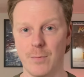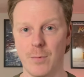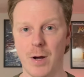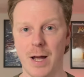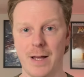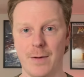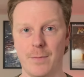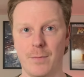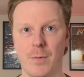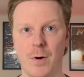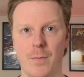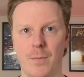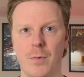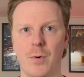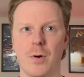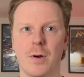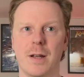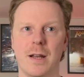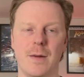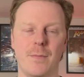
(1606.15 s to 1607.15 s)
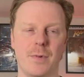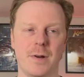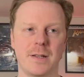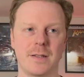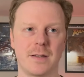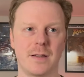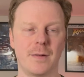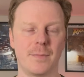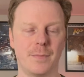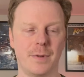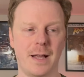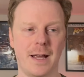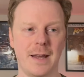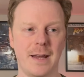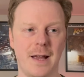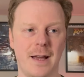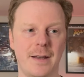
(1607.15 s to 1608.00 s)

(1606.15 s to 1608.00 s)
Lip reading: What more can I bring to the plate?